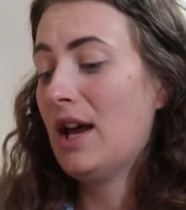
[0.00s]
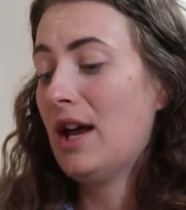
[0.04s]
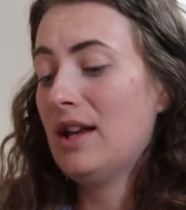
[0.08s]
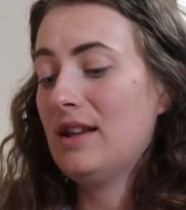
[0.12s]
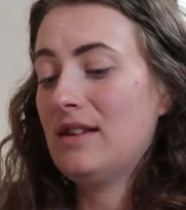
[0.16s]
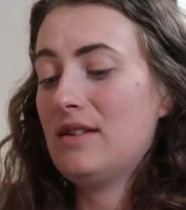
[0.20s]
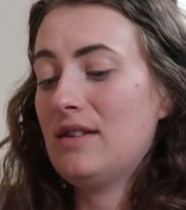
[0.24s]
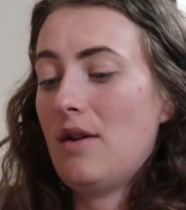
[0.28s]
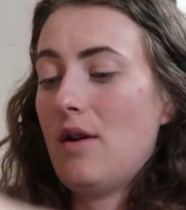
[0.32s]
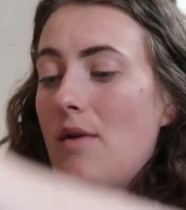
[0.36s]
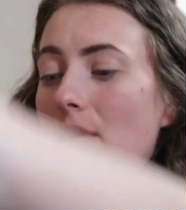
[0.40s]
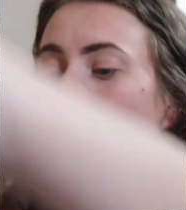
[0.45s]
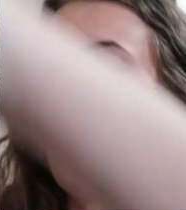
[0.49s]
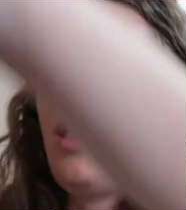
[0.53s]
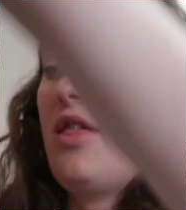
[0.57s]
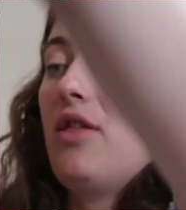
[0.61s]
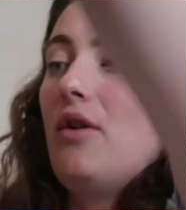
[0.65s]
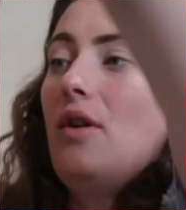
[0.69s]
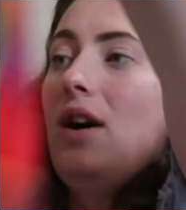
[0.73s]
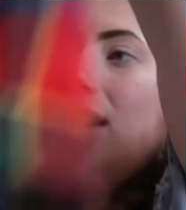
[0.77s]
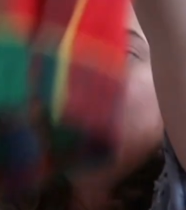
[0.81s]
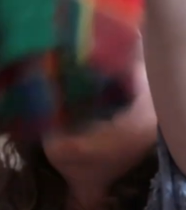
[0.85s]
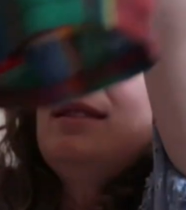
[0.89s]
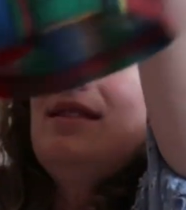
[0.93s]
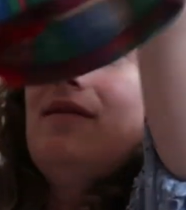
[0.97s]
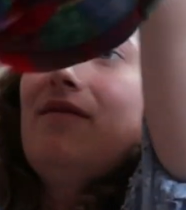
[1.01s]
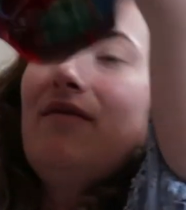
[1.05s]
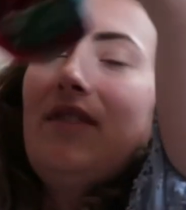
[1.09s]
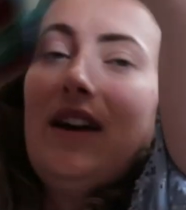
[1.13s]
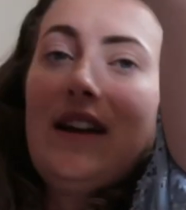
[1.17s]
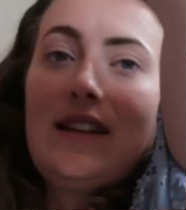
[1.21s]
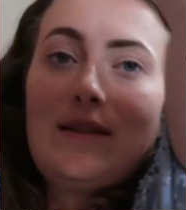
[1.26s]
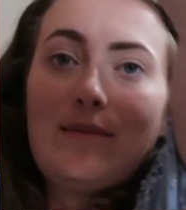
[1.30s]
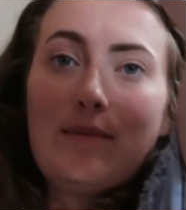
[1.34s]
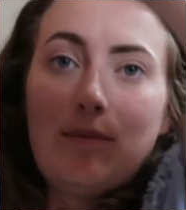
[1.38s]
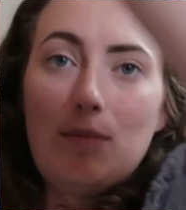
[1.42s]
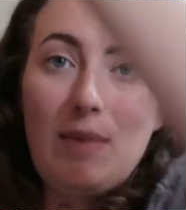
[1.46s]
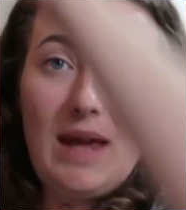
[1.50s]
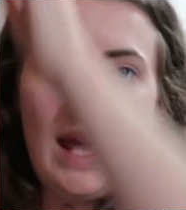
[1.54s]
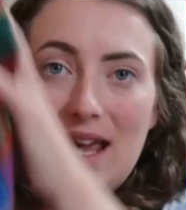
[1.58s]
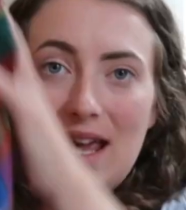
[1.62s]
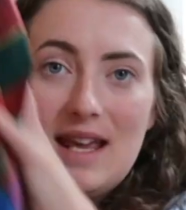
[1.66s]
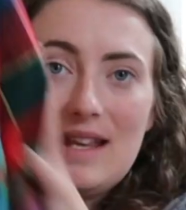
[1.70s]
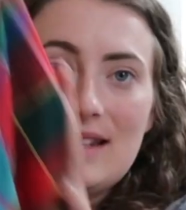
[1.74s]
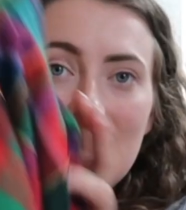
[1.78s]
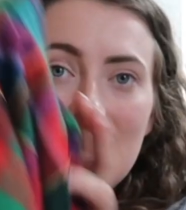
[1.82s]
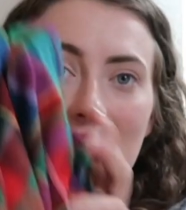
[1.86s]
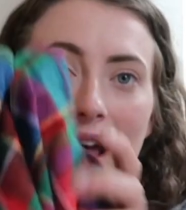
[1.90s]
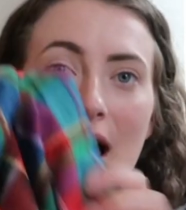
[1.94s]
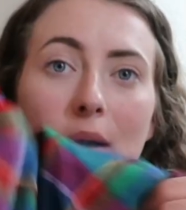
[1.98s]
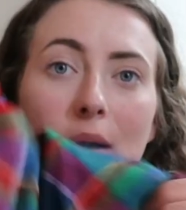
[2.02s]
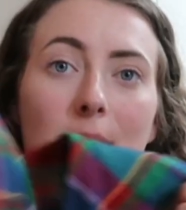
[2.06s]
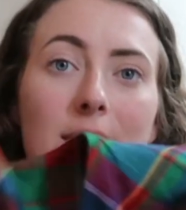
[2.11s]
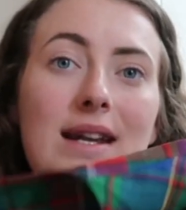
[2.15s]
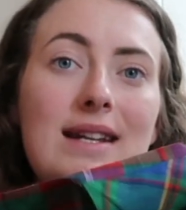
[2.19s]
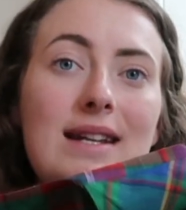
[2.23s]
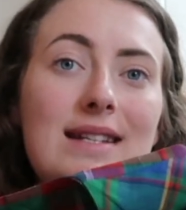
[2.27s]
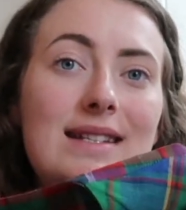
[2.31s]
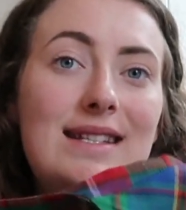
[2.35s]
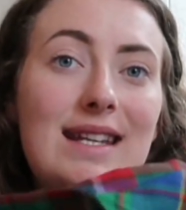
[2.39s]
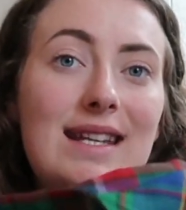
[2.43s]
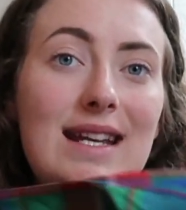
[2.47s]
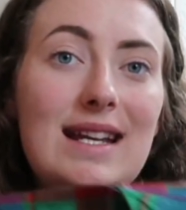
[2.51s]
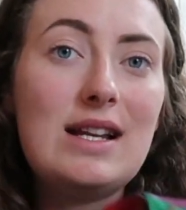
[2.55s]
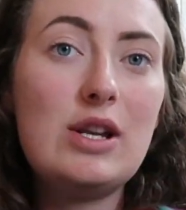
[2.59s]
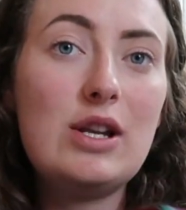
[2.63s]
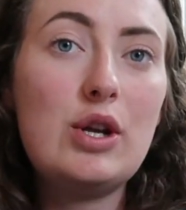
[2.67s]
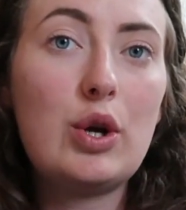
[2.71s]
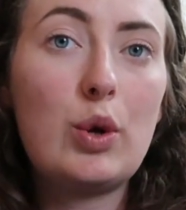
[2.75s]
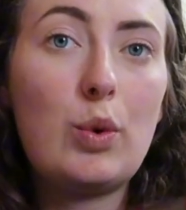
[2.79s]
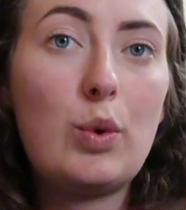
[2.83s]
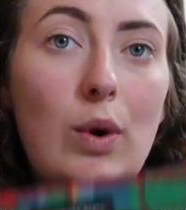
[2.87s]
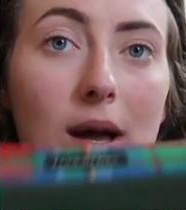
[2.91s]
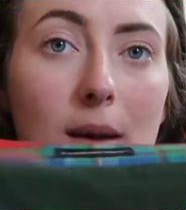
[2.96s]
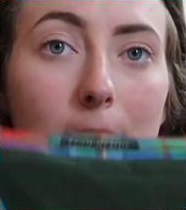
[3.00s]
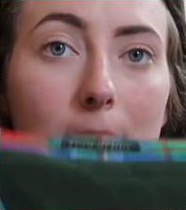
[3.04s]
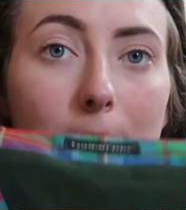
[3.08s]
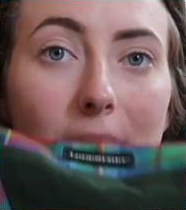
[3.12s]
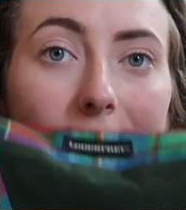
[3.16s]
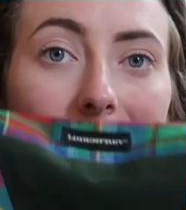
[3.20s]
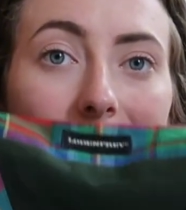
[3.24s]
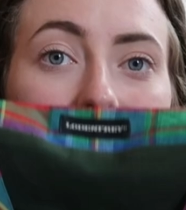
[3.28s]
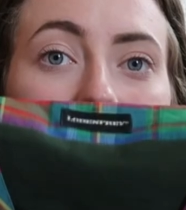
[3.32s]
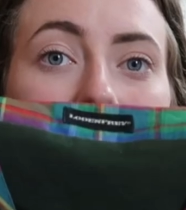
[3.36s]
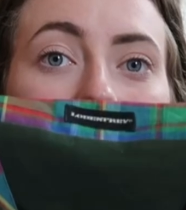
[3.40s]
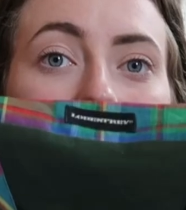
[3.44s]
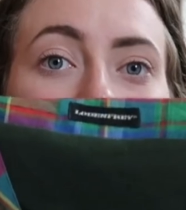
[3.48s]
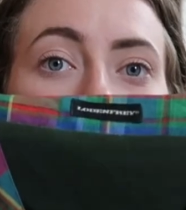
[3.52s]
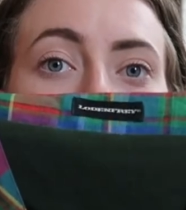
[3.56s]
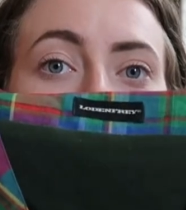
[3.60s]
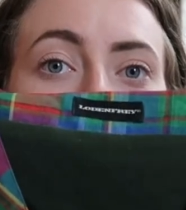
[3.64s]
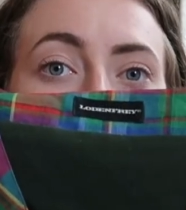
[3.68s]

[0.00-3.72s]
So I thought as an investment piece, but it did look quite big,